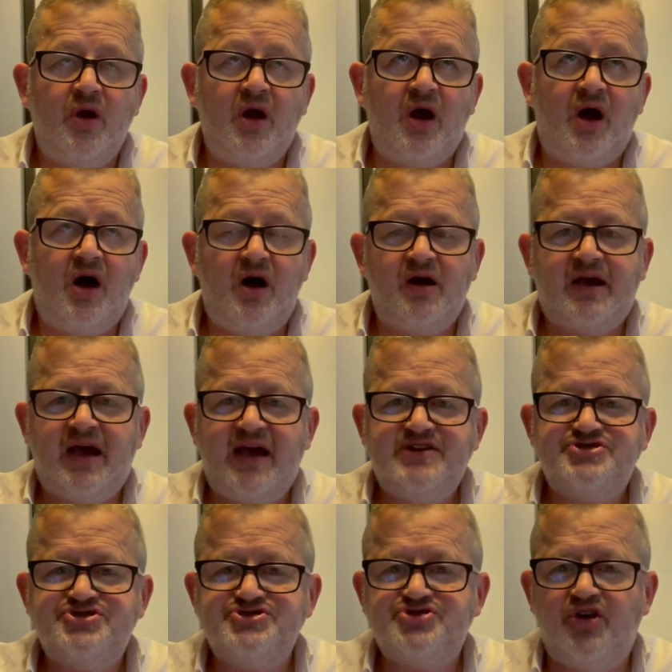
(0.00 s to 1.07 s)
our
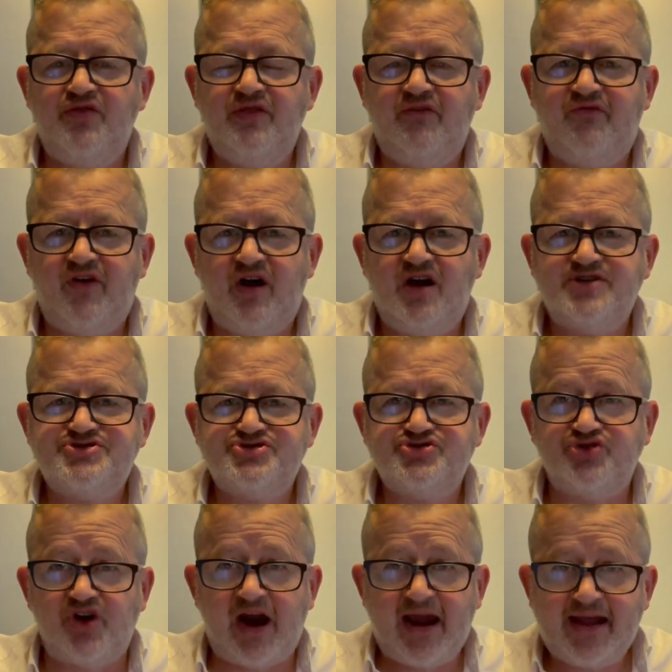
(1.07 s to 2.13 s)
case is on the fast
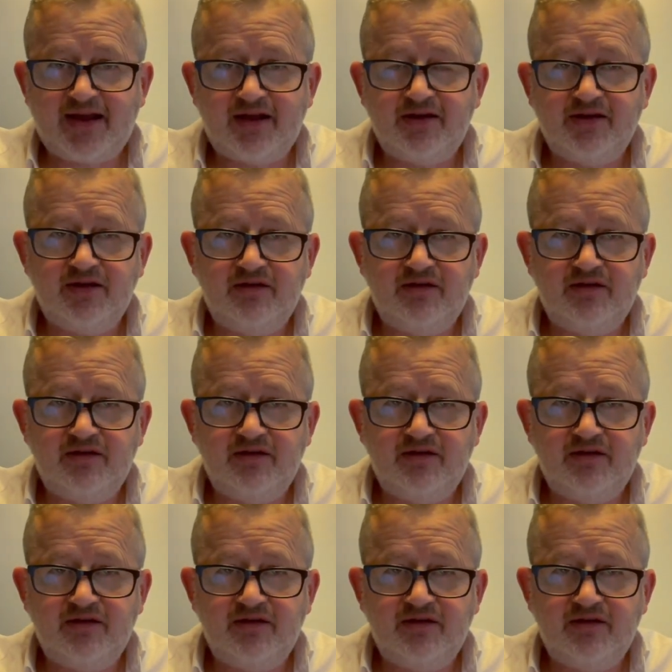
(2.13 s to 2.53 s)
track.